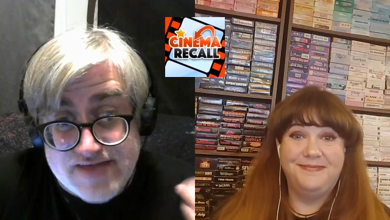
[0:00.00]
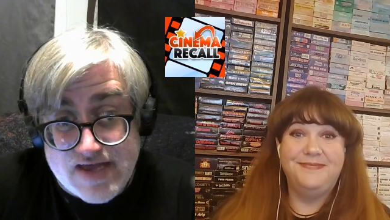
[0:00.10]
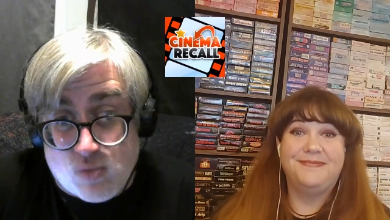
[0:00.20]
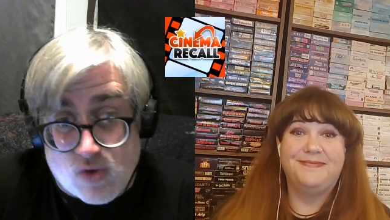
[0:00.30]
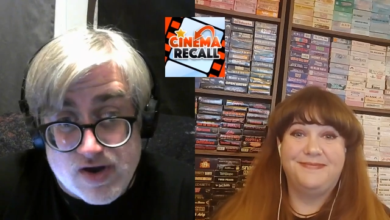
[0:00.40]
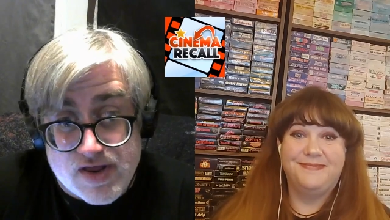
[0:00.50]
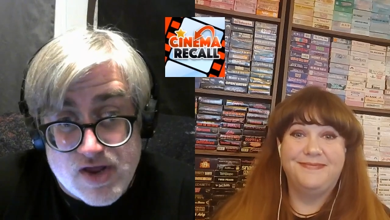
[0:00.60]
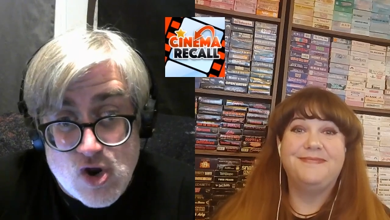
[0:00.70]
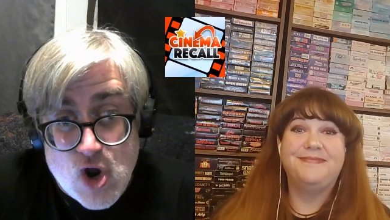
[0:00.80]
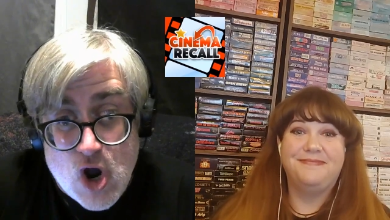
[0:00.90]
Speaker 1: mm-hmm. Edward.
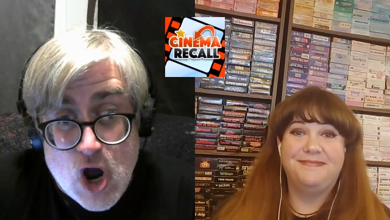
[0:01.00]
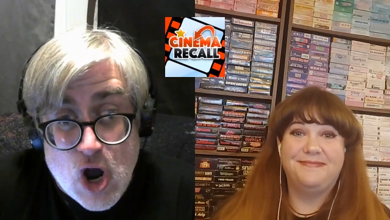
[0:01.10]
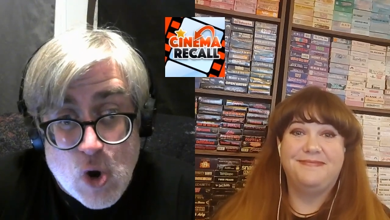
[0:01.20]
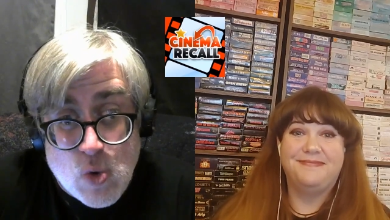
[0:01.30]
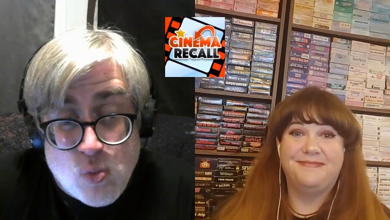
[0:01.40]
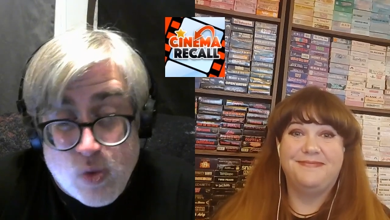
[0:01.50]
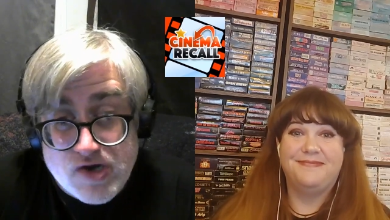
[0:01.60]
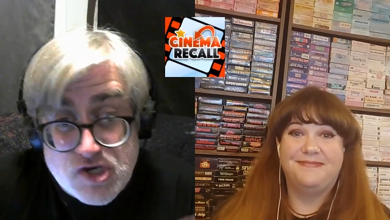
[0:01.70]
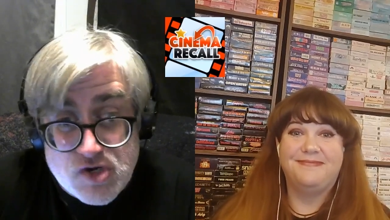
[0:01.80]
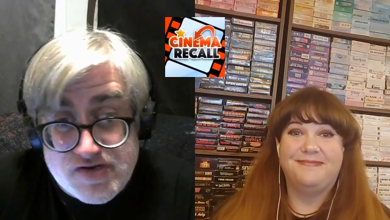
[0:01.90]
Uh, mm-hmm. Where
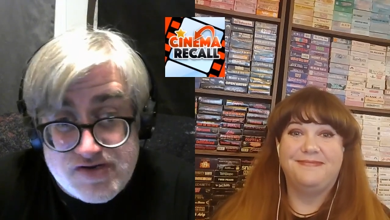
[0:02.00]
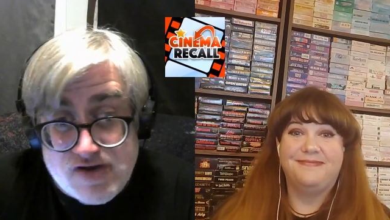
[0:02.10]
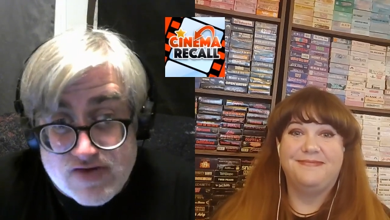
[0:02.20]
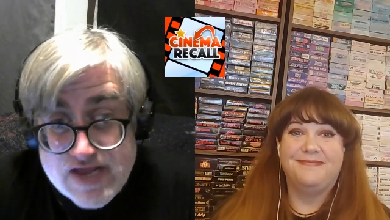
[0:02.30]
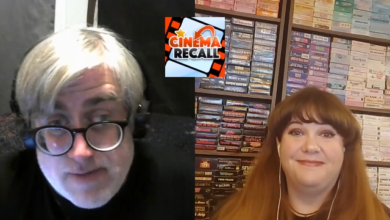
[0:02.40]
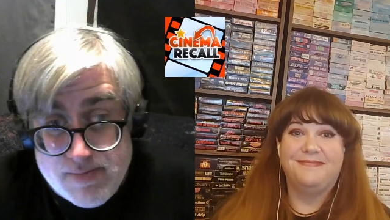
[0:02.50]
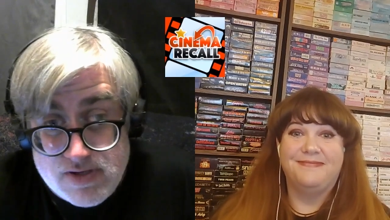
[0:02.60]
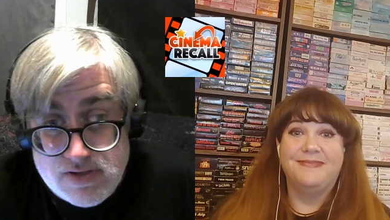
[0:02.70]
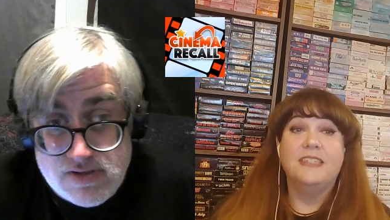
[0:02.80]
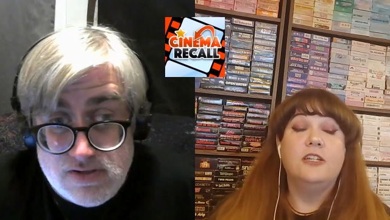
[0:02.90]
did you discover him?
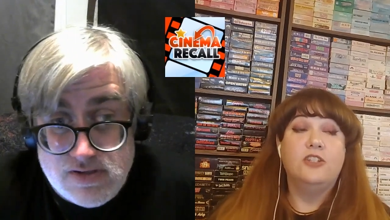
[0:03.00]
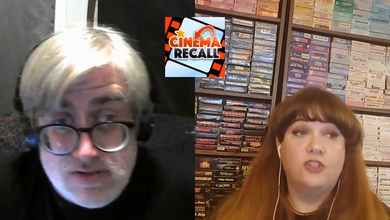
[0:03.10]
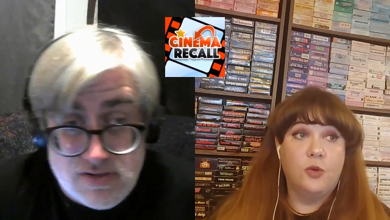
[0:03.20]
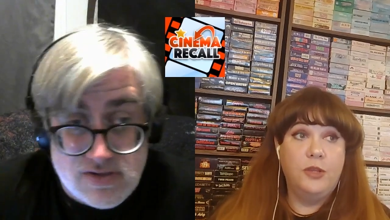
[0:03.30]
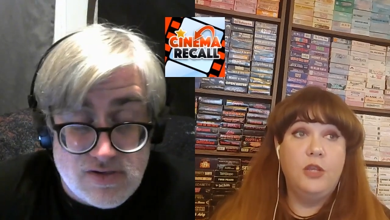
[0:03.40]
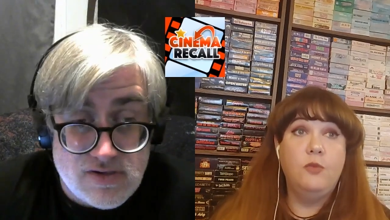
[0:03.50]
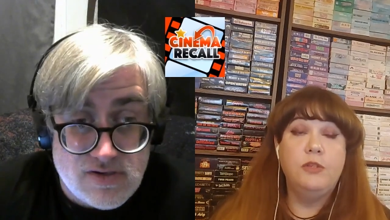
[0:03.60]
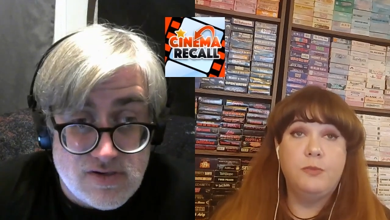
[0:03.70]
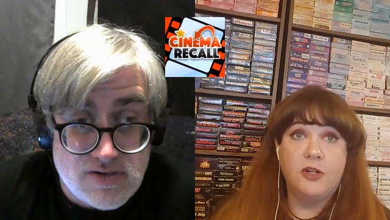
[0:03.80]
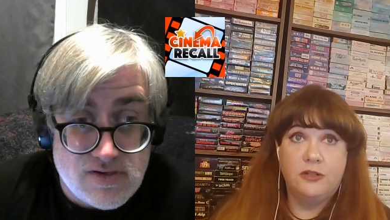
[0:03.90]
Speaker 2: So
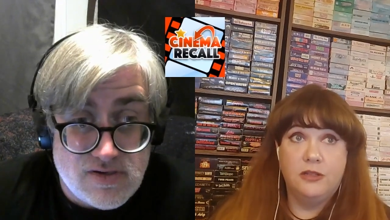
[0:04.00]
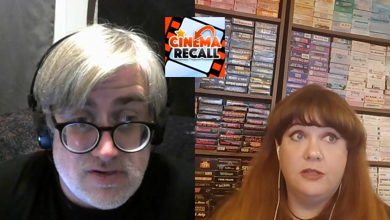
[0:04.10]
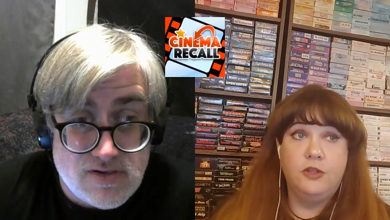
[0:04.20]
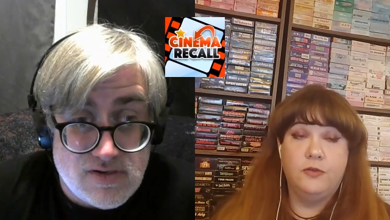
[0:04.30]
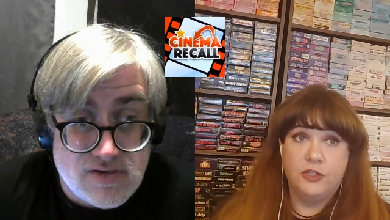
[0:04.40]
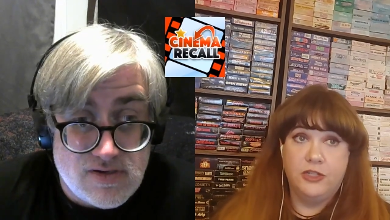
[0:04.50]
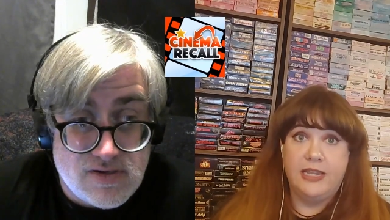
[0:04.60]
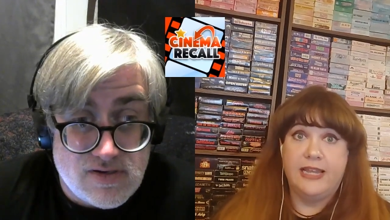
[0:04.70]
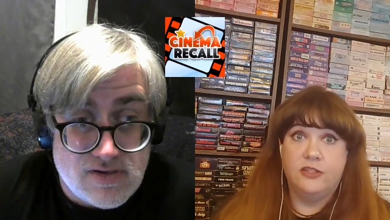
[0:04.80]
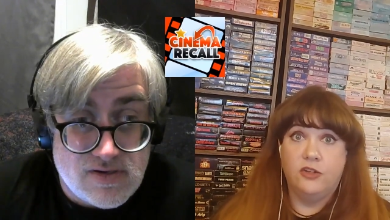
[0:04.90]
he was part of a
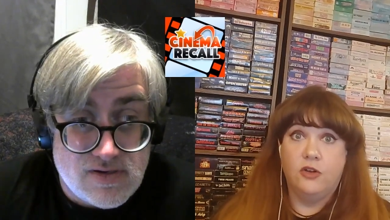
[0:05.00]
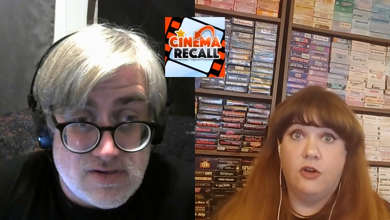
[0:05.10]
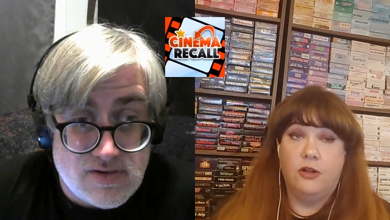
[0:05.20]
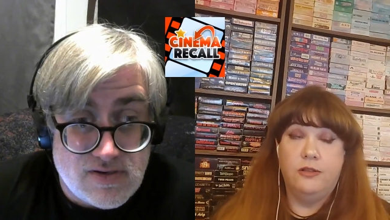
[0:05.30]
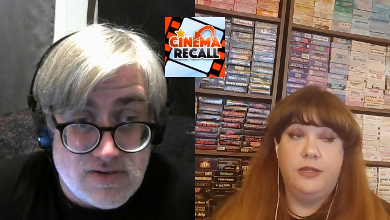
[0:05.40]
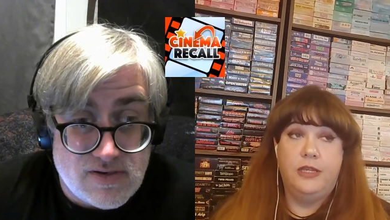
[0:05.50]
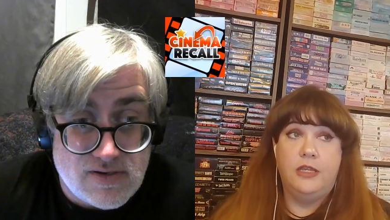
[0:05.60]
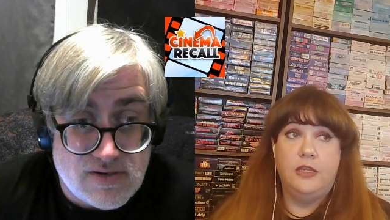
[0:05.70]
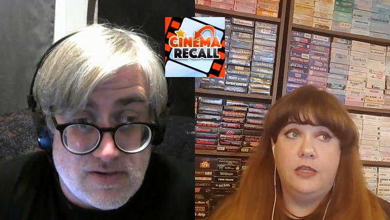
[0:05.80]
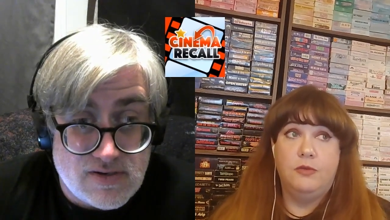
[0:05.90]
university casting call.
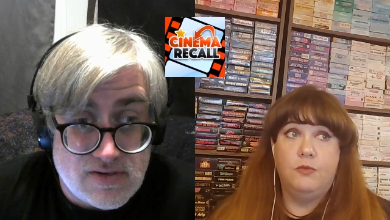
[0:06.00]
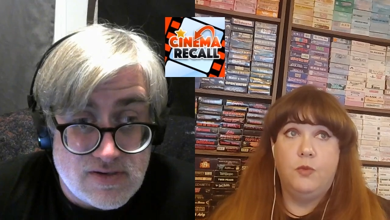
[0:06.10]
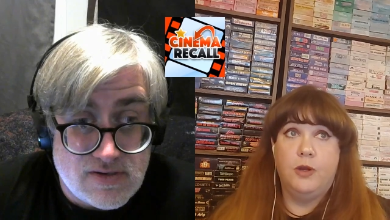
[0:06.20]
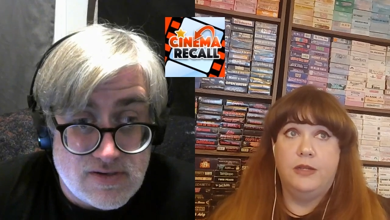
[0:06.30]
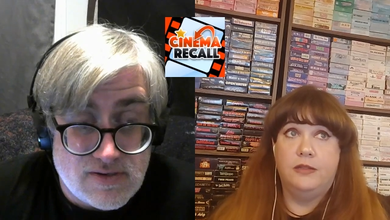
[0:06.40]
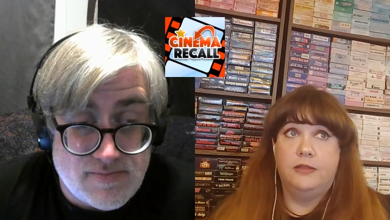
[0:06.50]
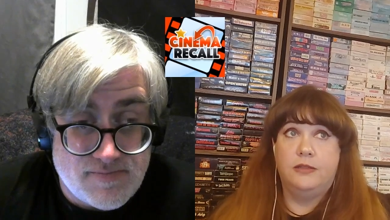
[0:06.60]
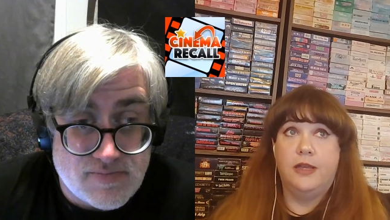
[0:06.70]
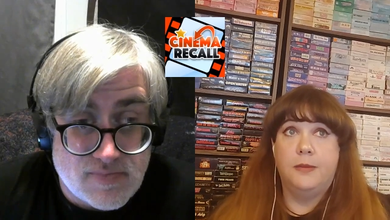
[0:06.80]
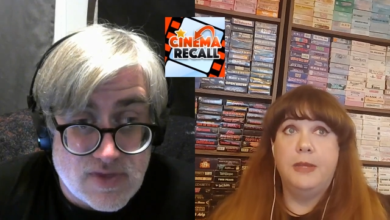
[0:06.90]
He
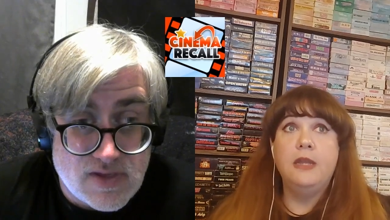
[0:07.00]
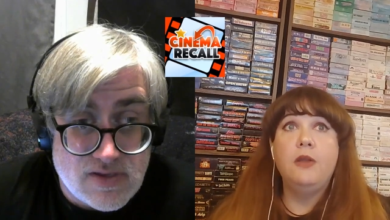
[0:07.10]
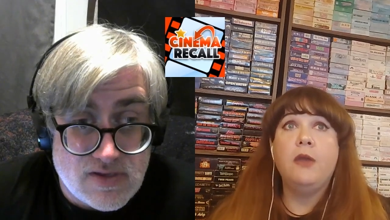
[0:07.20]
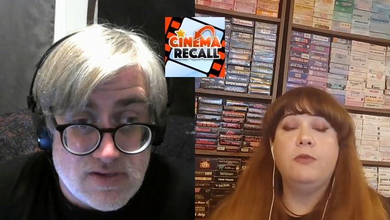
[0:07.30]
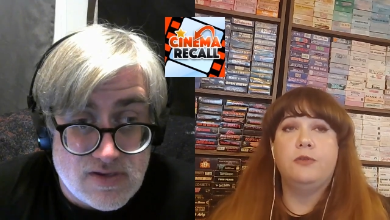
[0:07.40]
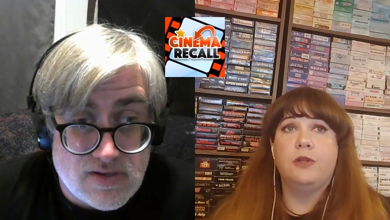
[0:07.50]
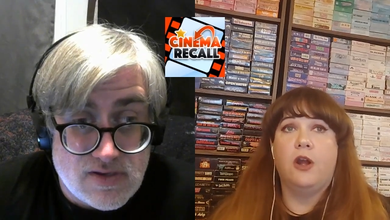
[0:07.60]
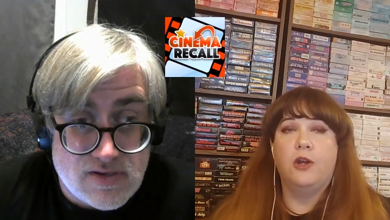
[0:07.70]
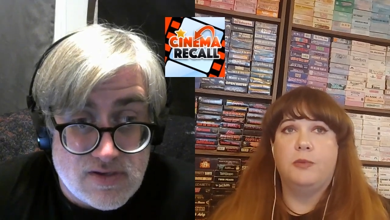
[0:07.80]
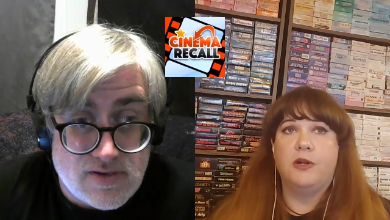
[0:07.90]
was, um, and Edward
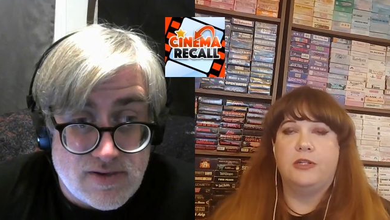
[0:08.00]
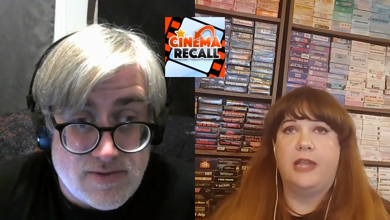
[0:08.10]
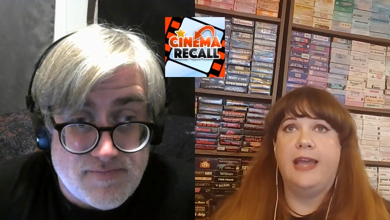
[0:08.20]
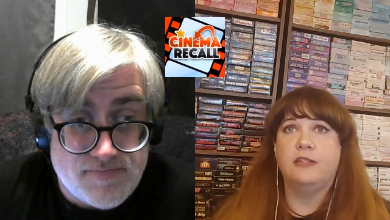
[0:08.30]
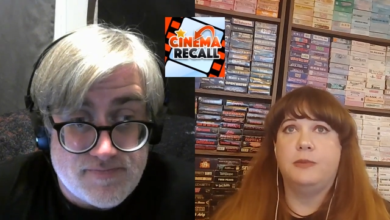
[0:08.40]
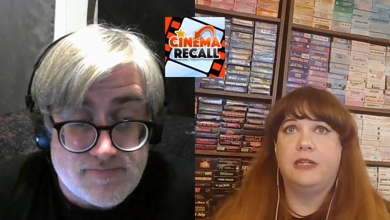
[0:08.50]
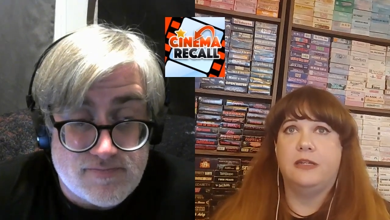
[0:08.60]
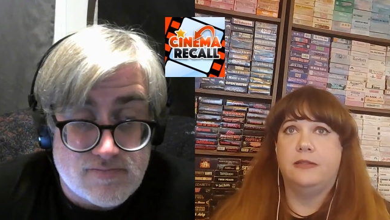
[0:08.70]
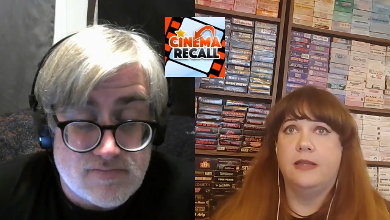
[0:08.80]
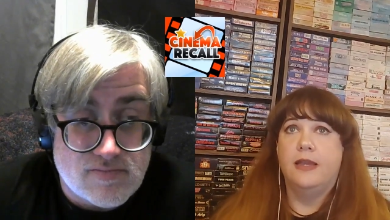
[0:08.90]
is a hard part to cast
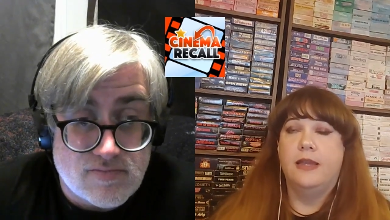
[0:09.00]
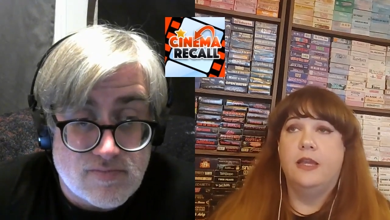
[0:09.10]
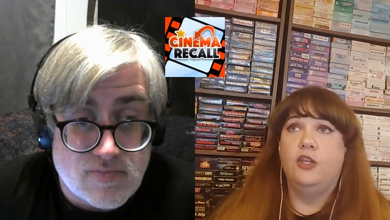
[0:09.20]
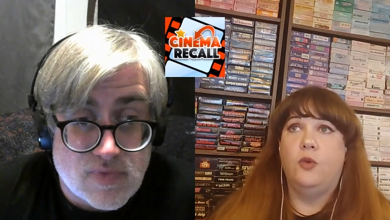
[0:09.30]
because